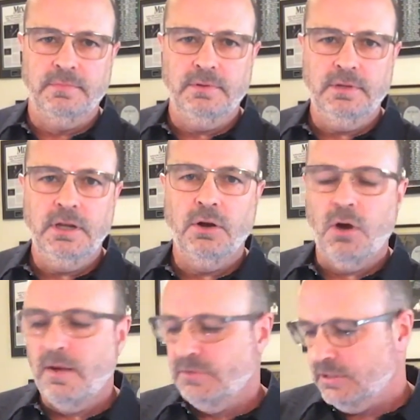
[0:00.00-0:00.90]
You know,
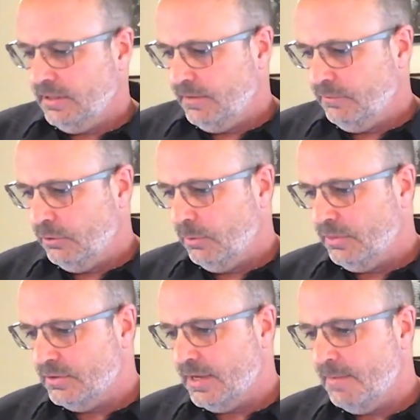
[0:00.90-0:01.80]
obviously if you're with
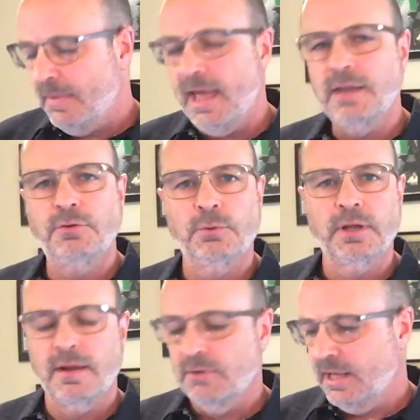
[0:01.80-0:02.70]
the same band
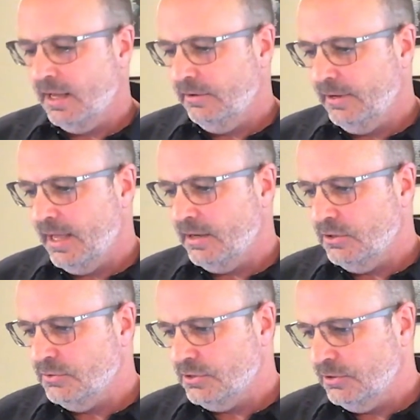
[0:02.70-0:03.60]
touring every day, you get
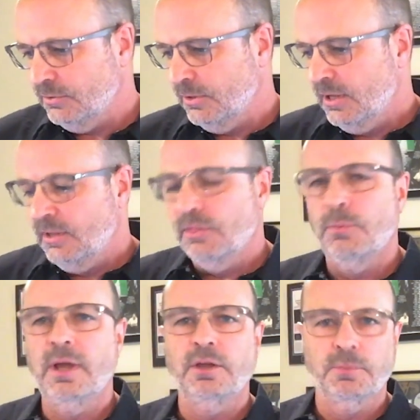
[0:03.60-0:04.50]
used to the
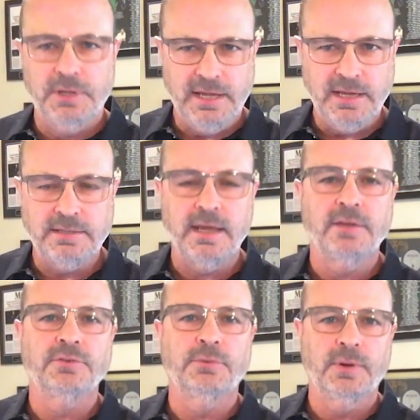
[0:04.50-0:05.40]
way your PA
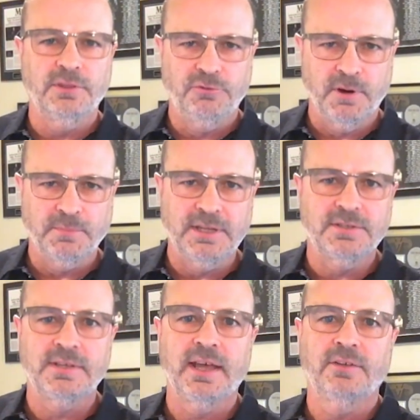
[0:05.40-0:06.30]
sounds, the way the drum kit
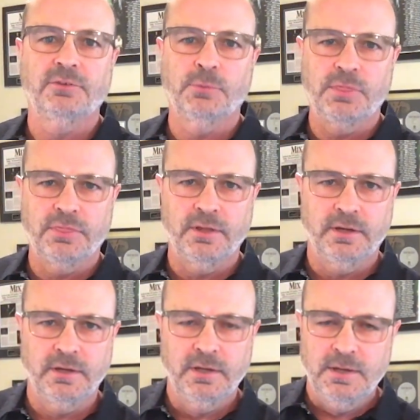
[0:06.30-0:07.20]
sounds with
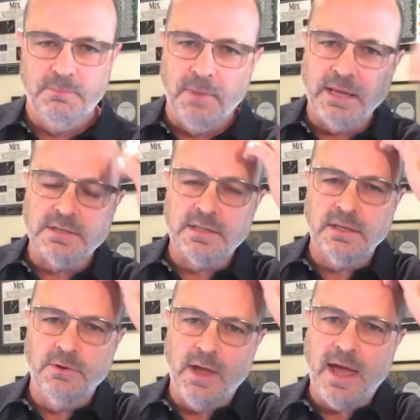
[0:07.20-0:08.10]
the mics that
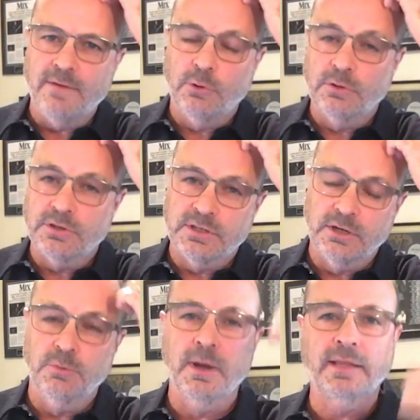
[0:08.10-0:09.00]
you have or the
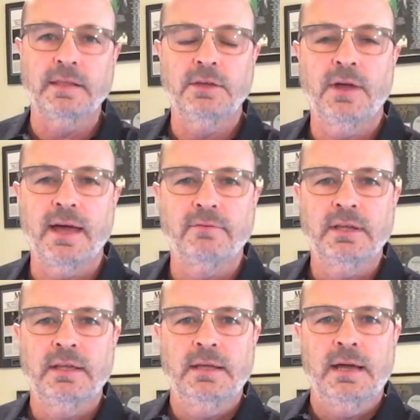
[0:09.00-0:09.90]
single mic that you have.
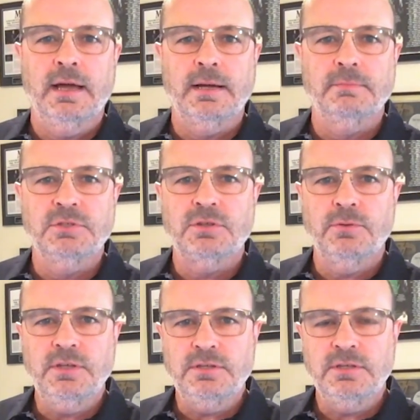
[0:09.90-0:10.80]
So
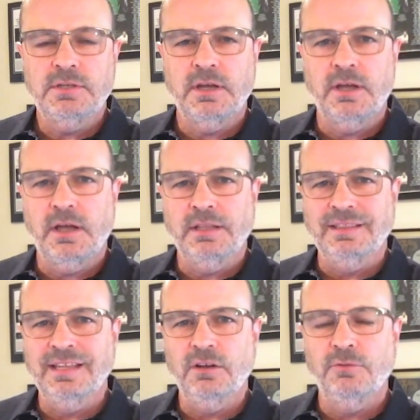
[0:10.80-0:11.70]
this is a
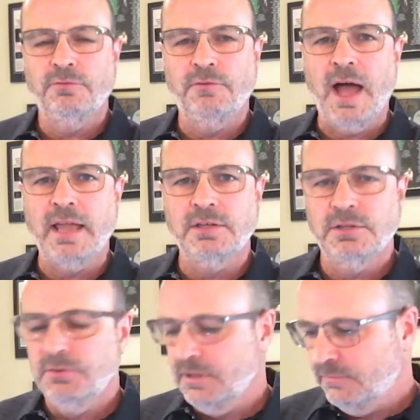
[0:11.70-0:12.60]
little fine
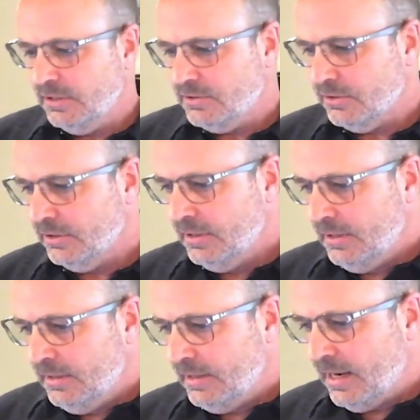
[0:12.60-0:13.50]
tuning feature
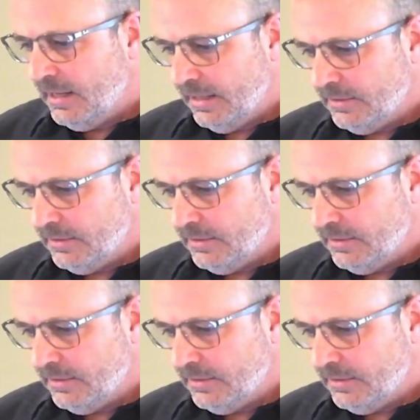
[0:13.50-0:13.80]
that I like